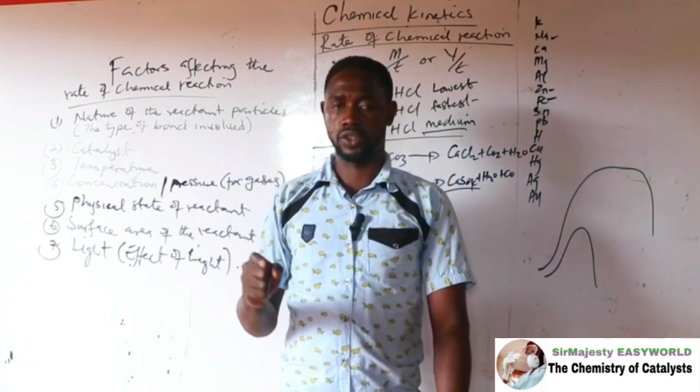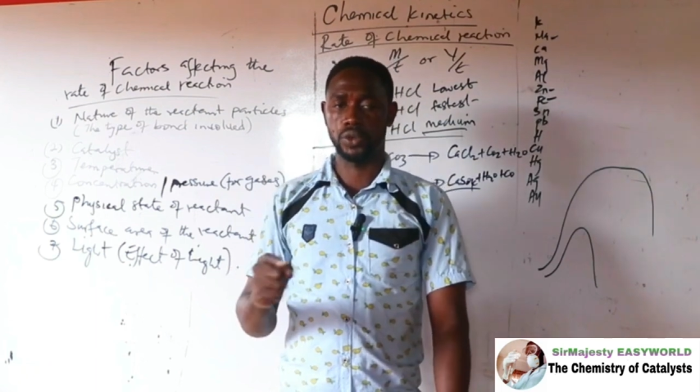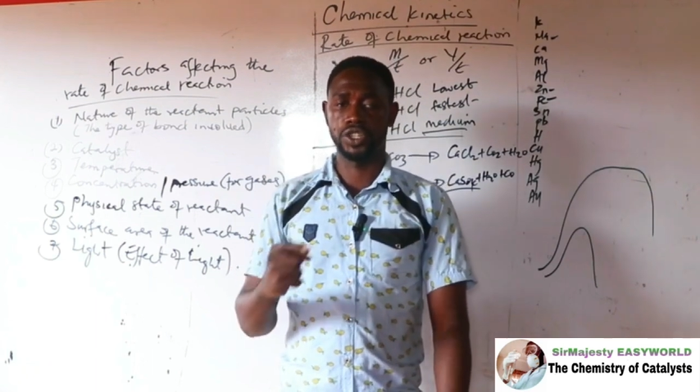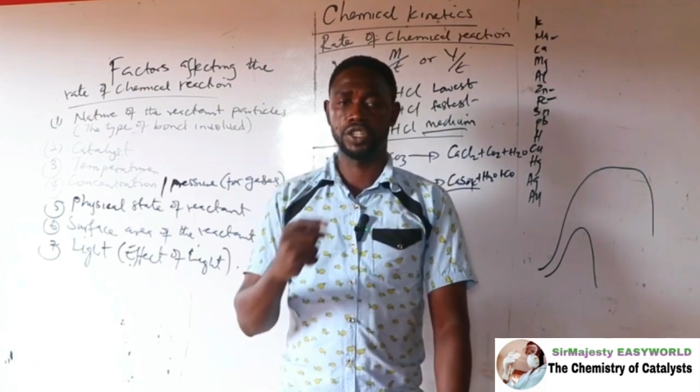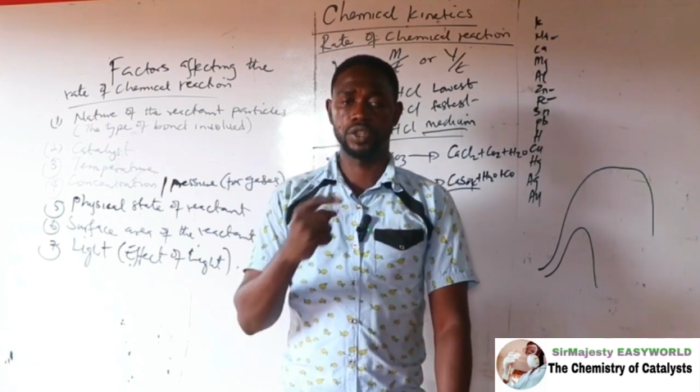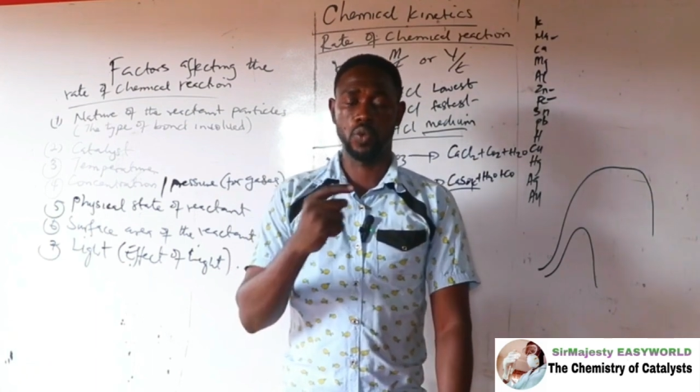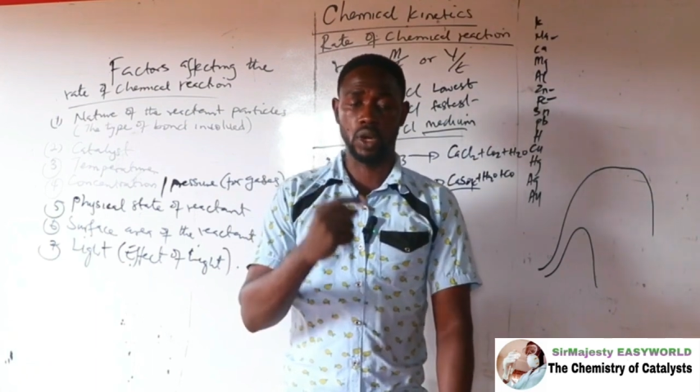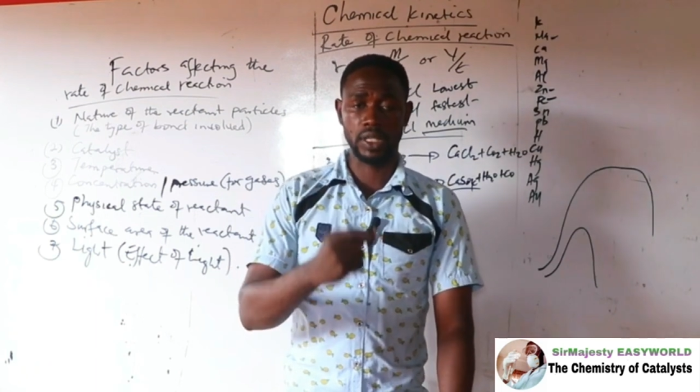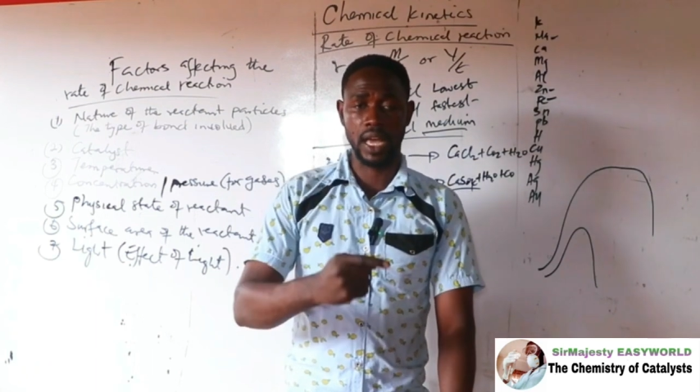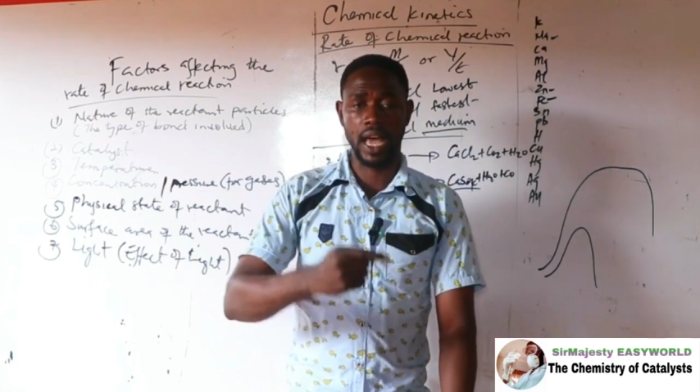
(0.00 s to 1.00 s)
to yield
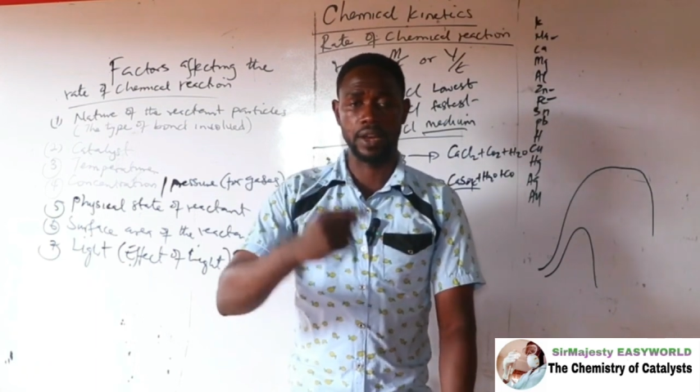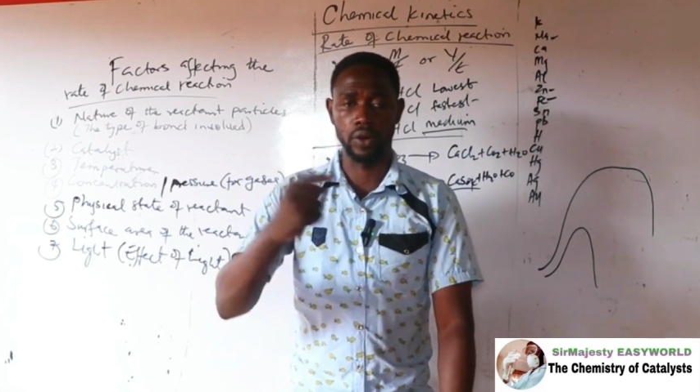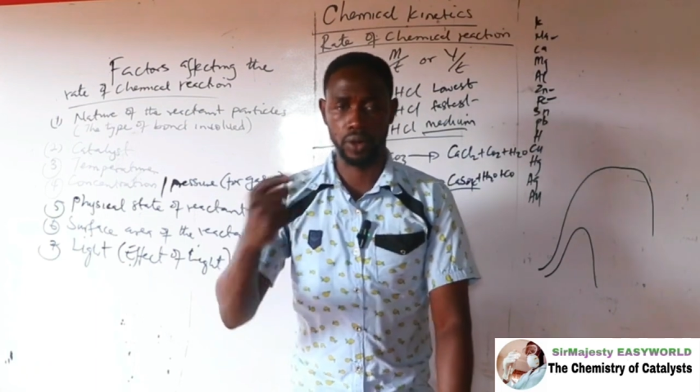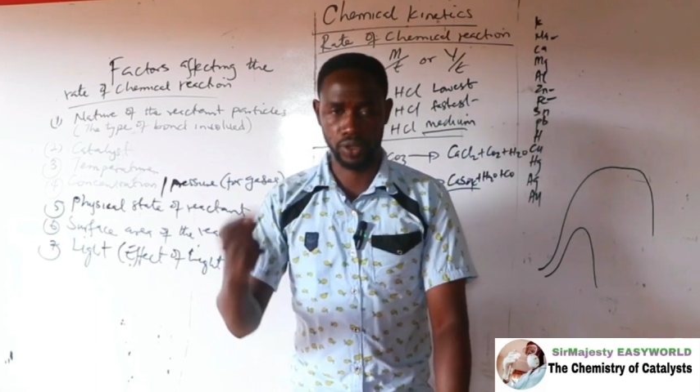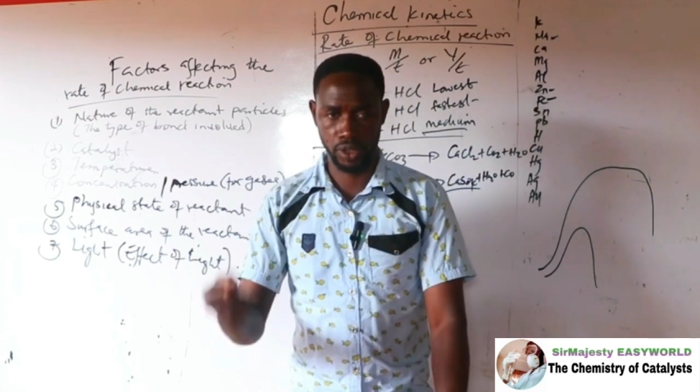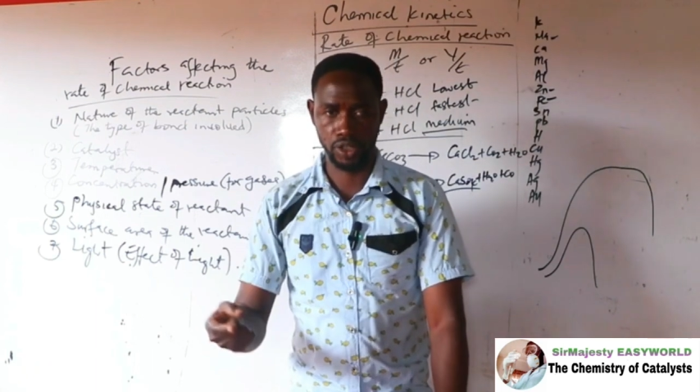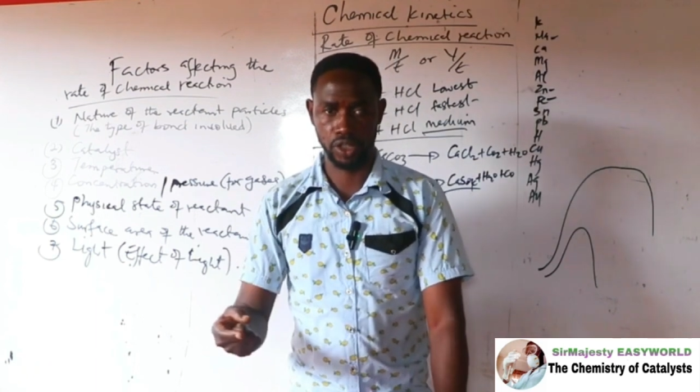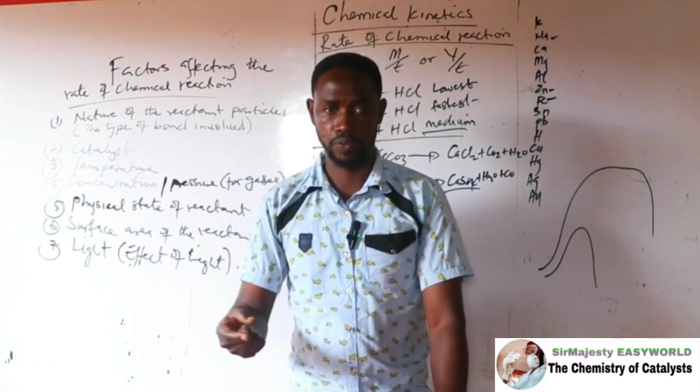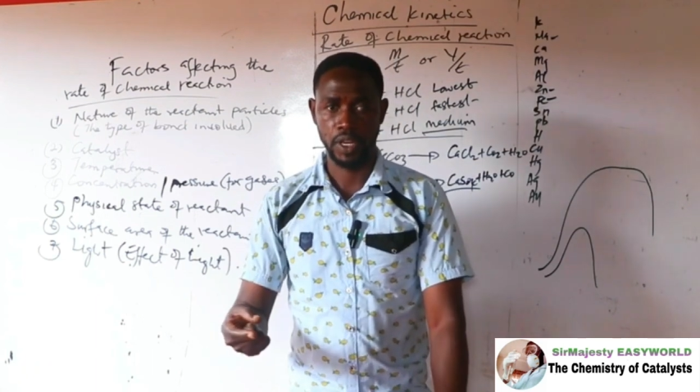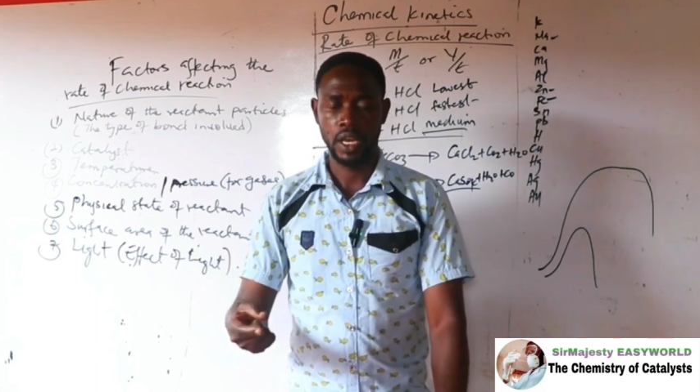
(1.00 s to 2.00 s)
water and oxygen,